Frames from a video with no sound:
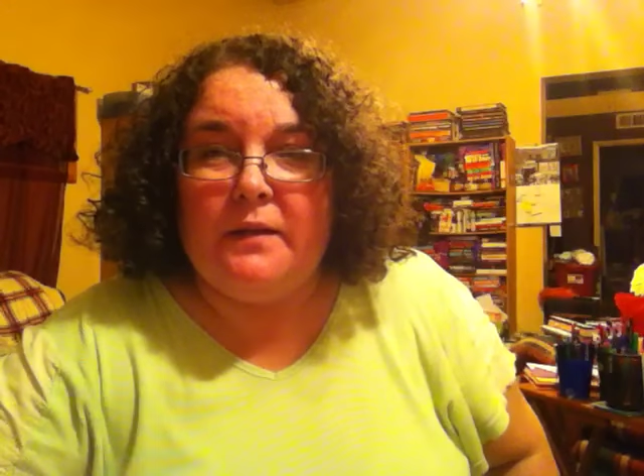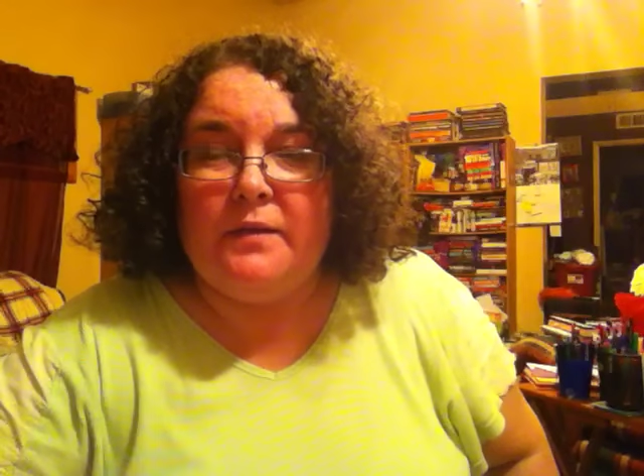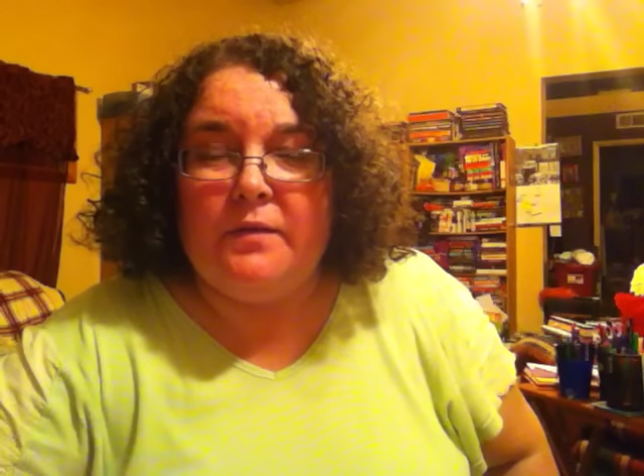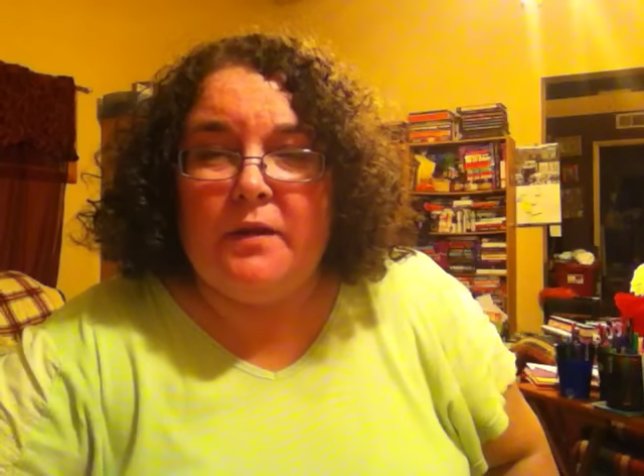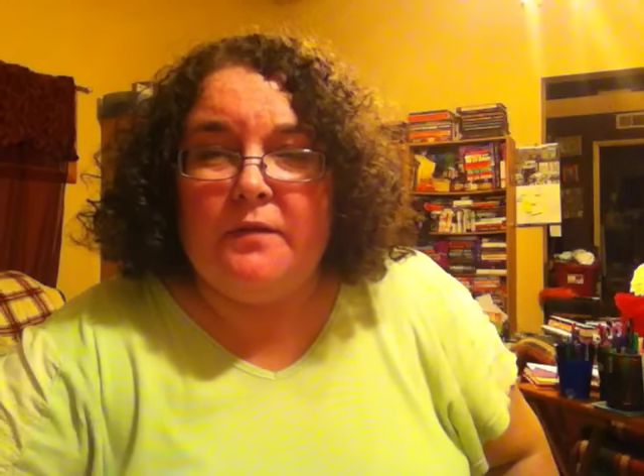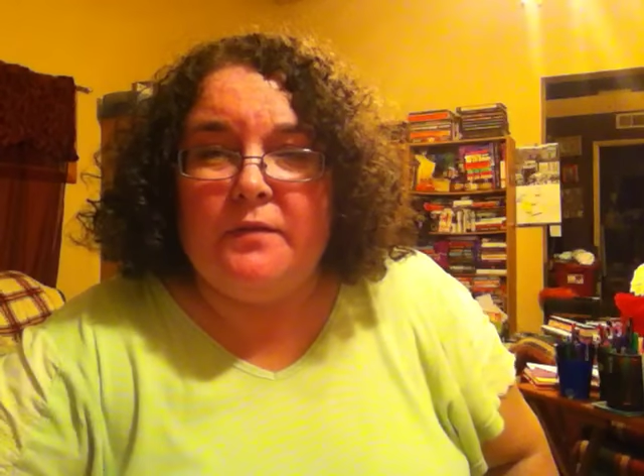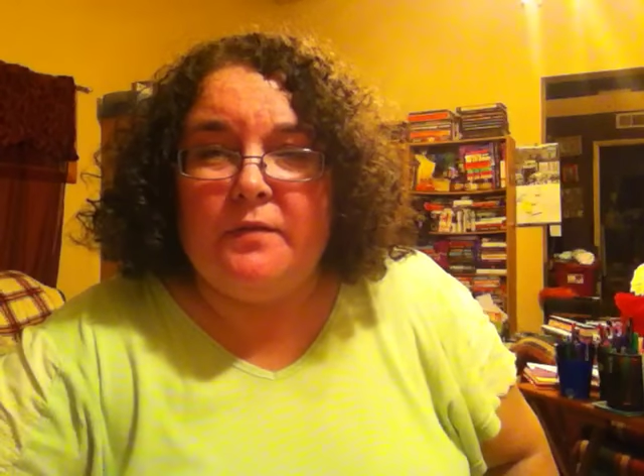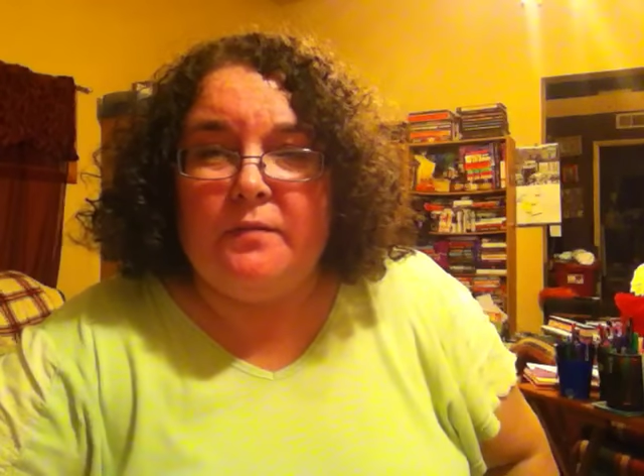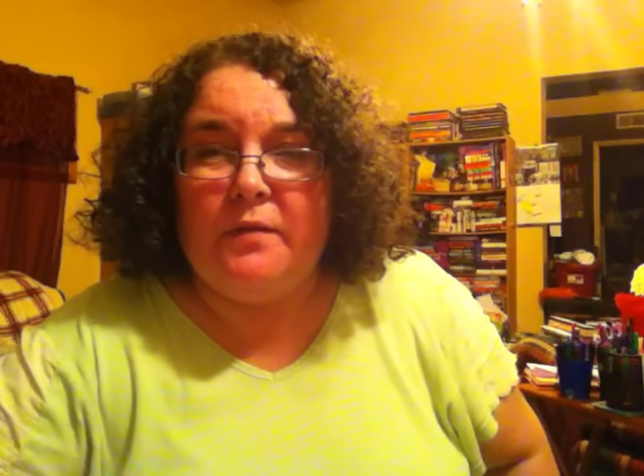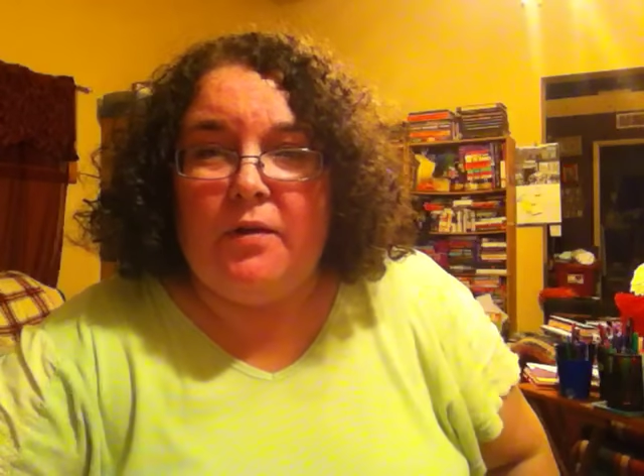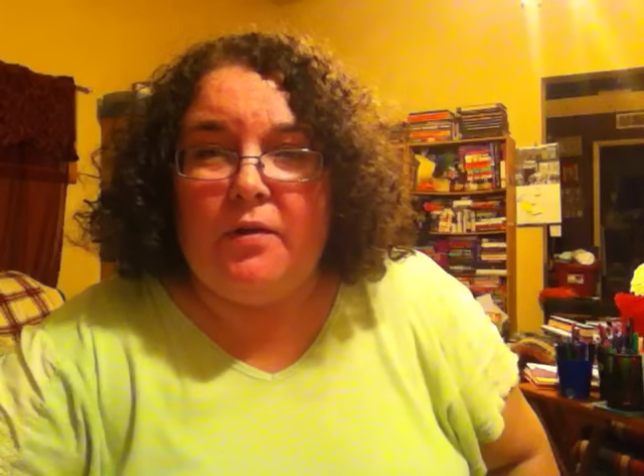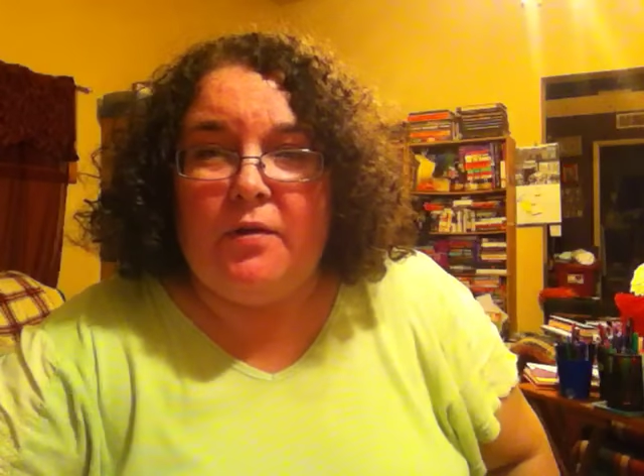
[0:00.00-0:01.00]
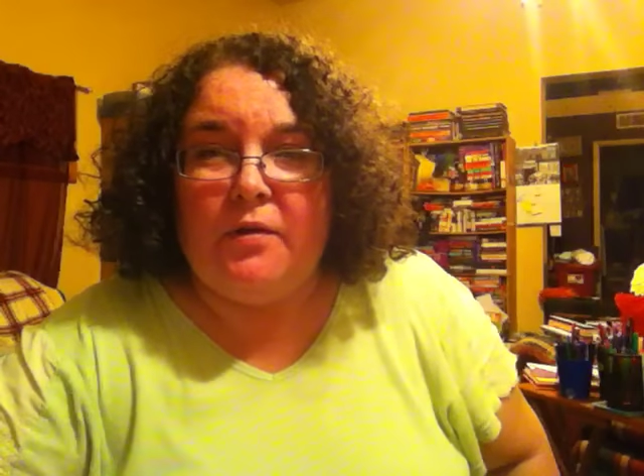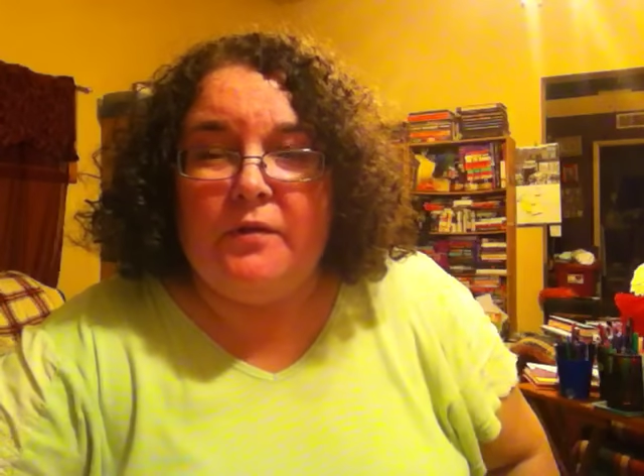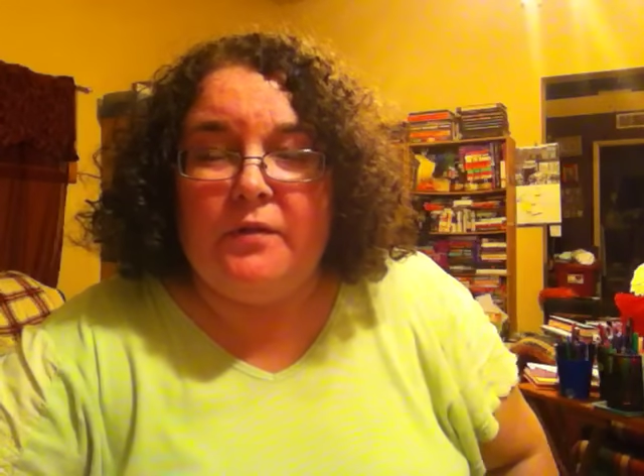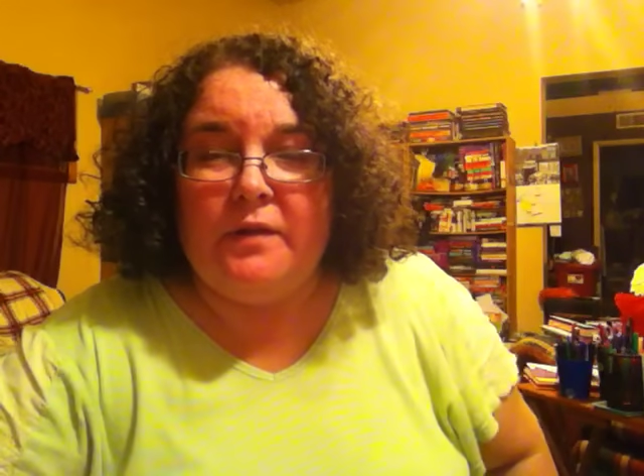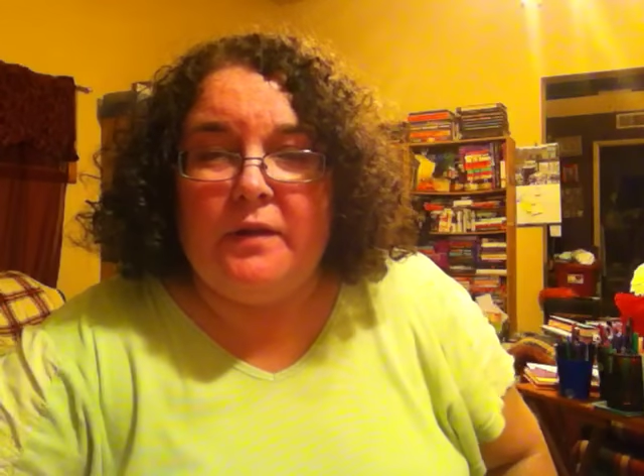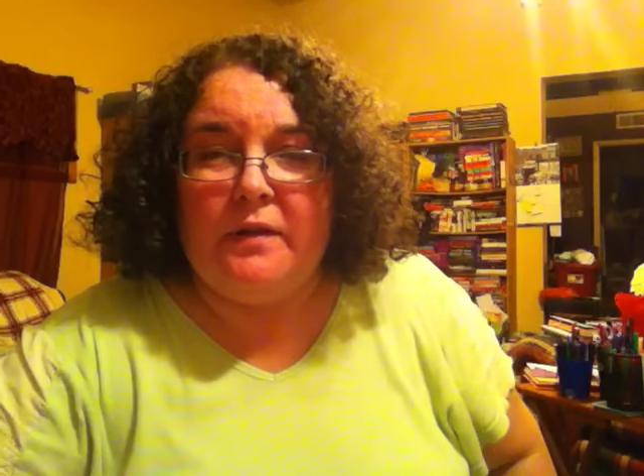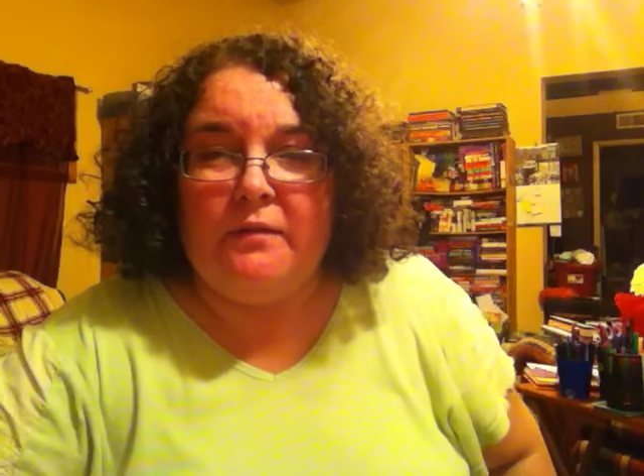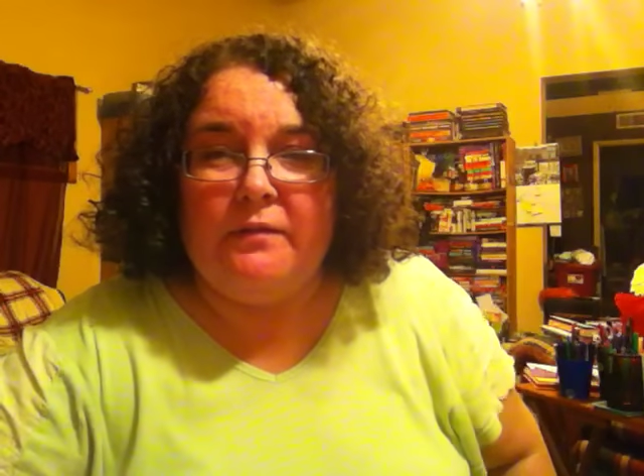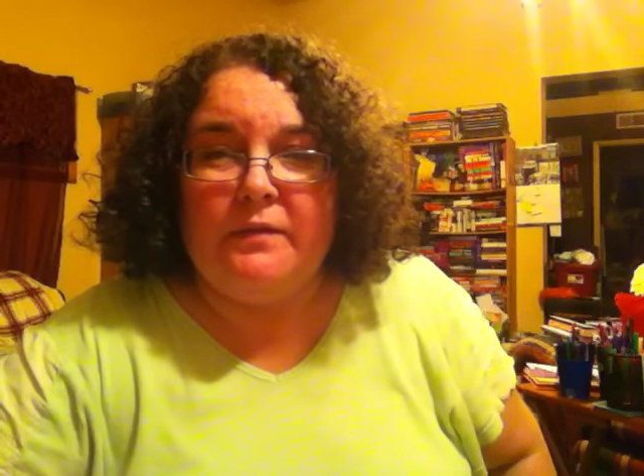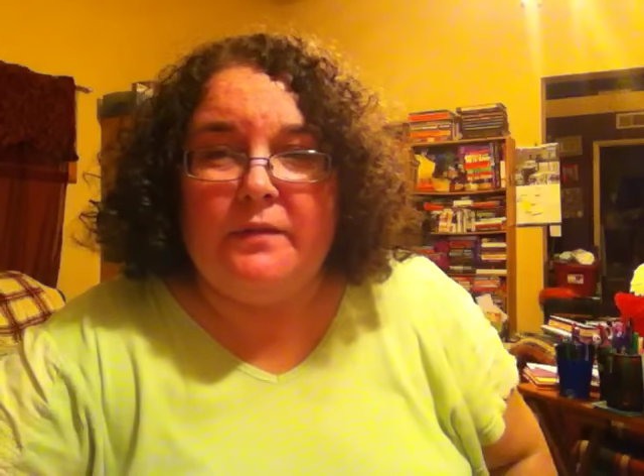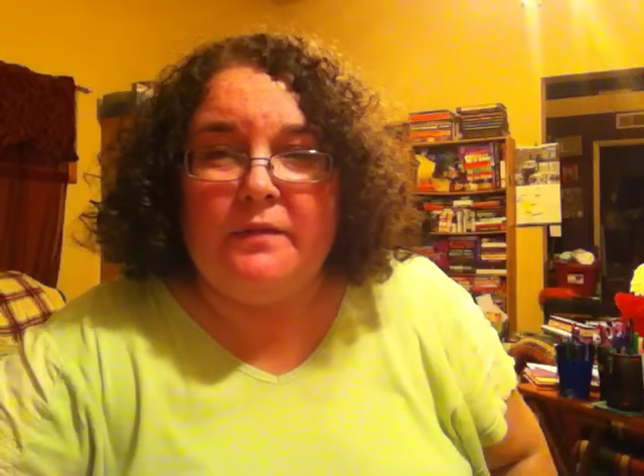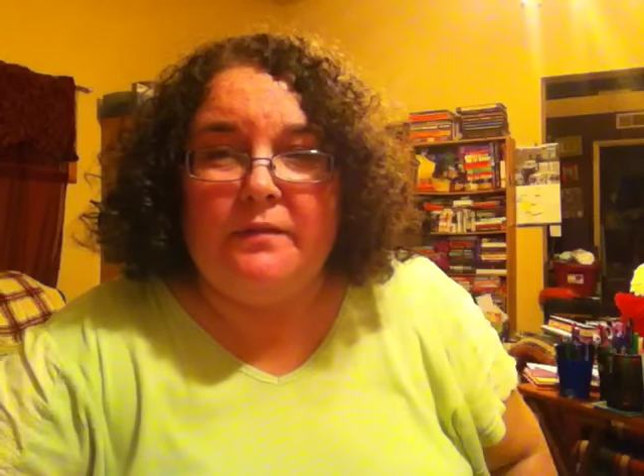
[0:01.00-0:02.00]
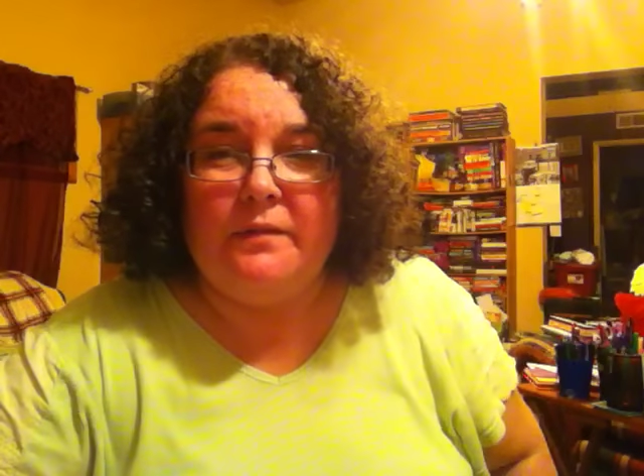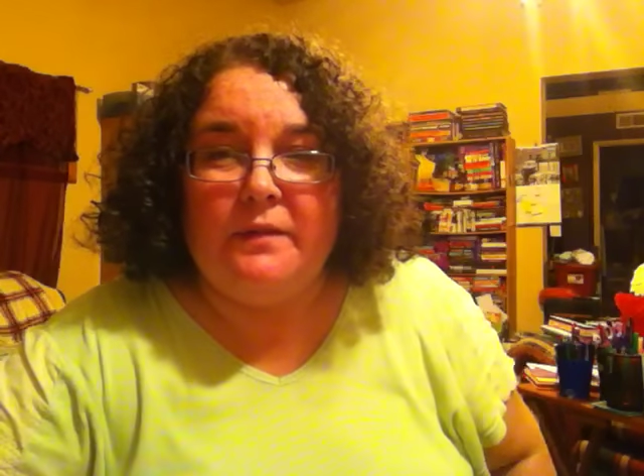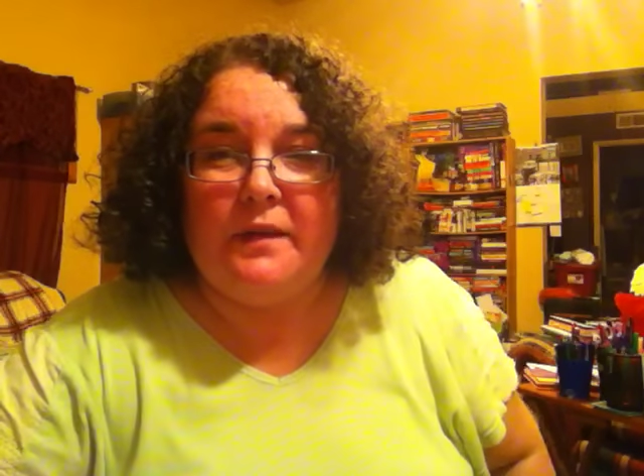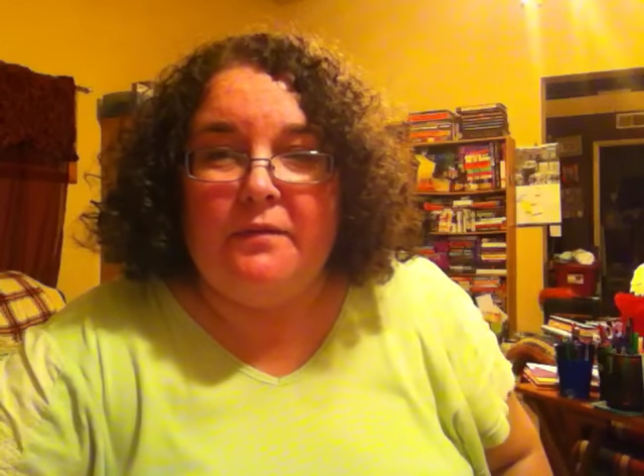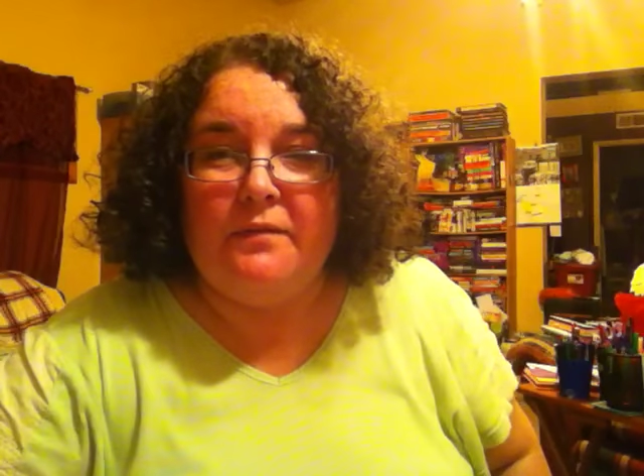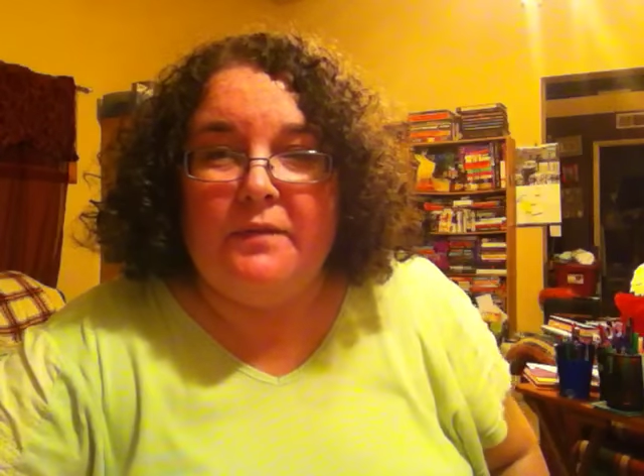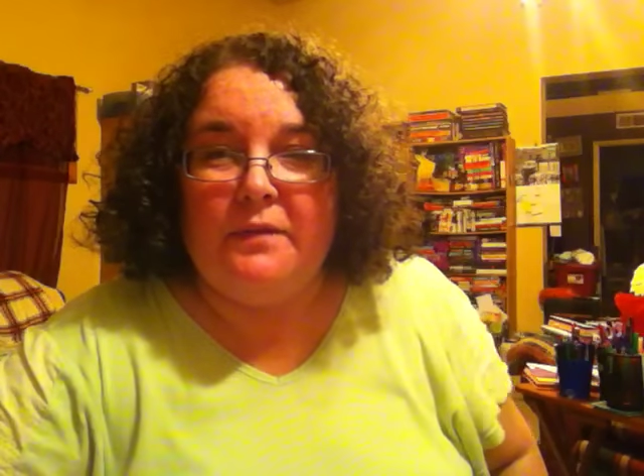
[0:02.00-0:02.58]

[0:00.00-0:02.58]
I do have some hauls that I have